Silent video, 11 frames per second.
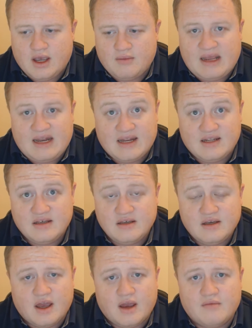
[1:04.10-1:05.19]
in it
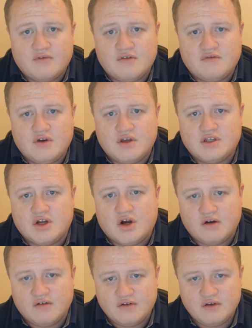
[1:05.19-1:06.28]
for the first
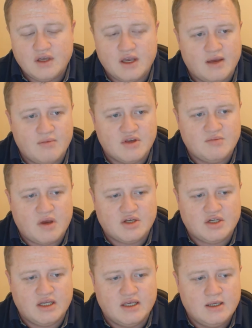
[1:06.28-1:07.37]
half,
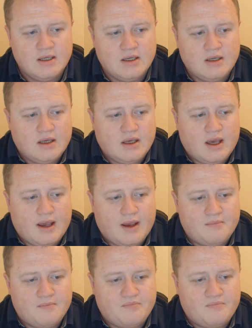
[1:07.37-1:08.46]
especially.
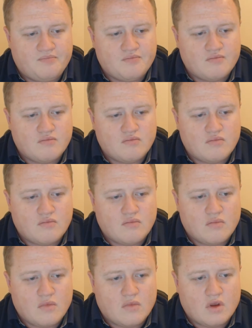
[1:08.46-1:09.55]
And
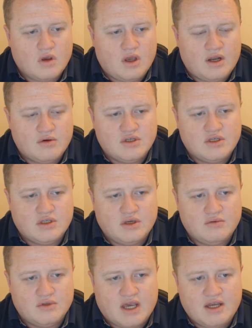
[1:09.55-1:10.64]
it
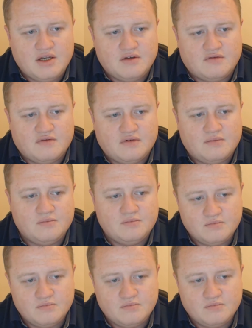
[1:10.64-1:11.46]
was kind of,